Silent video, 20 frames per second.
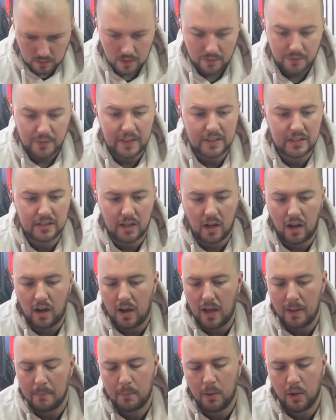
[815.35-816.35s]
this
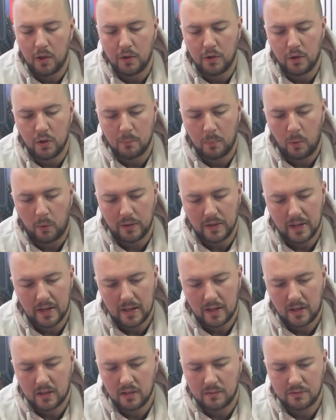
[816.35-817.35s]
dart and put a new point in
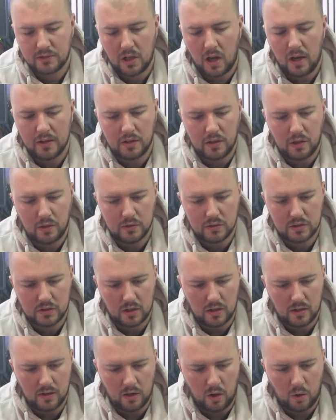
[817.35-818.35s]
it, because I've started to use
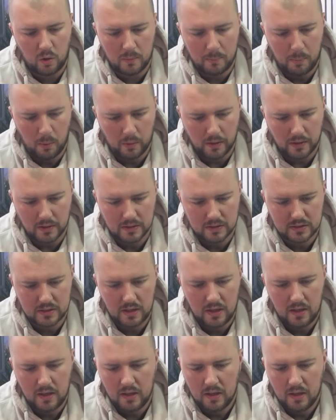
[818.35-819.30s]
longer points.